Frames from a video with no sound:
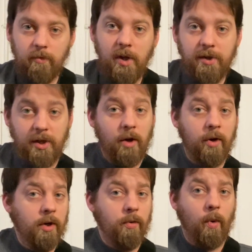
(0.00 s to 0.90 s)
So
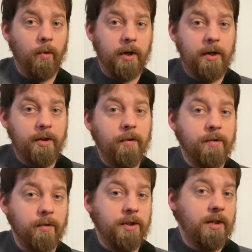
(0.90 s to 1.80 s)
what we're going to do is
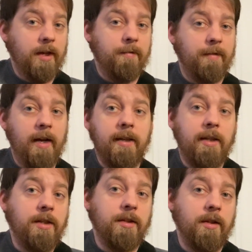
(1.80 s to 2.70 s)
we're just going to find
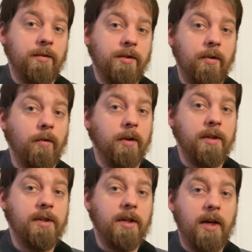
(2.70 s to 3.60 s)
each of those
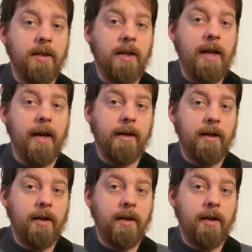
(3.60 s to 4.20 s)
chords on the neck.